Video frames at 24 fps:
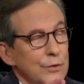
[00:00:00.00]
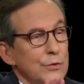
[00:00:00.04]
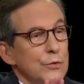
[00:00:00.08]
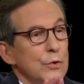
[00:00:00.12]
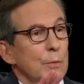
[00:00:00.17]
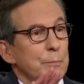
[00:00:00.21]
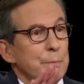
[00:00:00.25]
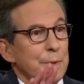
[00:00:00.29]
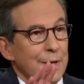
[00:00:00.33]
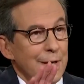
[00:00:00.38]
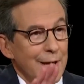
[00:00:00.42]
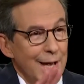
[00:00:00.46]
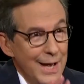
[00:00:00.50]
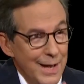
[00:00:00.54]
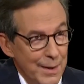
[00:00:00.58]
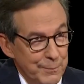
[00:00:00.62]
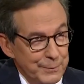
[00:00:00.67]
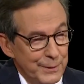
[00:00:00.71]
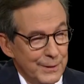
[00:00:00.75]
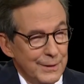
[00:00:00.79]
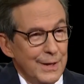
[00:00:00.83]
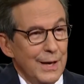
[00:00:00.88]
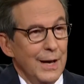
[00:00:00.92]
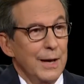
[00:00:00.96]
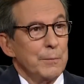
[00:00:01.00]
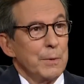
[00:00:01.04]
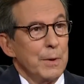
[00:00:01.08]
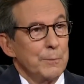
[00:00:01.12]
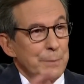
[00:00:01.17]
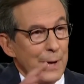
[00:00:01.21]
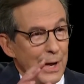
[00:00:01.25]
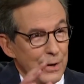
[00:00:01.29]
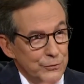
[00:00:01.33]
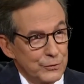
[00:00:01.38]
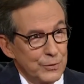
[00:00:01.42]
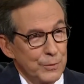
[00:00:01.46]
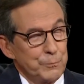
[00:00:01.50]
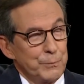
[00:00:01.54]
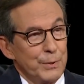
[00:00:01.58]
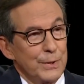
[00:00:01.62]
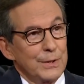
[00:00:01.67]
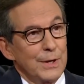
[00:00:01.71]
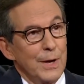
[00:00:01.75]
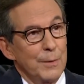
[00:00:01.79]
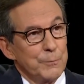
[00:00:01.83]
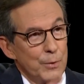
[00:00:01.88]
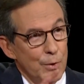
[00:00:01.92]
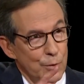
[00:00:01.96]
be happy. I'm about to pick
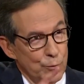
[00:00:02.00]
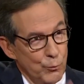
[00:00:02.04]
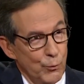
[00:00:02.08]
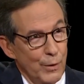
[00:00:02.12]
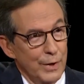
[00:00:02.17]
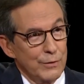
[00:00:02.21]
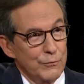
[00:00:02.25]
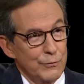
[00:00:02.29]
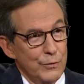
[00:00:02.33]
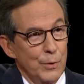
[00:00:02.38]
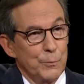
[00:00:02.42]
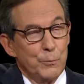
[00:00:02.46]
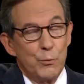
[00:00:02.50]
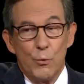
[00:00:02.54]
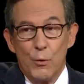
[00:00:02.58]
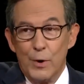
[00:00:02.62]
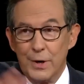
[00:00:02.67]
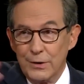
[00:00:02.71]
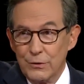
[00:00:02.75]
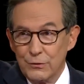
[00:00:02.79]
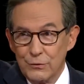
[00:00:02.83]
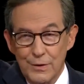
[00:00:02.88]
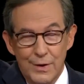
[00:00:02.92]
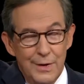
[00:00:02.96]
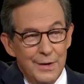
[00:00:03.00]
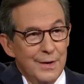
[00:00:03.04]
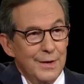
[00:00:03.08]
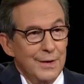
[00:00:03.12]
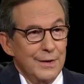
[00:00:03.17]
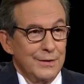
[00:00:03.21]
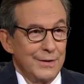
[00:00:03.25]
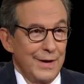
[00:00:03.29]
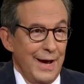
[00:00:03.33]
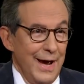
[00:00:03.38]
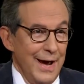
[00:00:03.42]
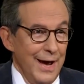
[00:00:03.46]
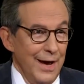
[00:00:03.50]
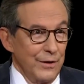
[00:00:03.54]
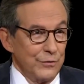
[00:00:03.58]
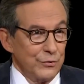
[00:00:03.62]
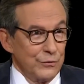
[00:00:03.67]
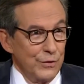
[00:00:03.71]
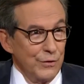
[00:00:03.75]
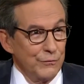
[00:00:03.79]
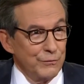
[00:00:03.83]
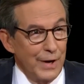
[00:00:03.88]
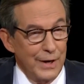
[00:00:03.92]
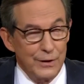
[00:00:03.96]
up on one of your points to ask
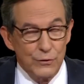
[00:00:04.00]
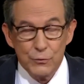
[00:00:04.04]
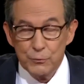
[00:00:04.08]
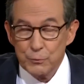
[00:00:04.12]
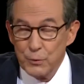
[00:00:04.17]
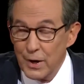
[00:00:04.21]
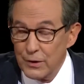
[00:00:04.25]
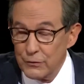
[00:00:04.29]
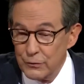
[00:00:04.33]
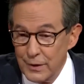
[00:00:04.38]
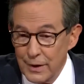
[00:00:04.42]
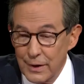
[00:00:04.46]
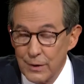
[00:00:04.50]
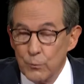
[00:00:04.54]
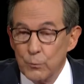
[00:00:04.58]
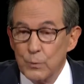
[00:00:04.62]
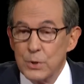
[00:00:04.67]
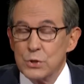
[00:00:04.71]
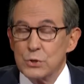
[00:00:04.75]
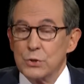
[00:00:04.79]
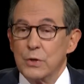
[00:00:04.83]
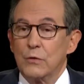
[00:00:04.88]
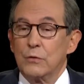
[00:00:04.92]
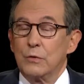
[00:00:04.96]
the vice president, which is he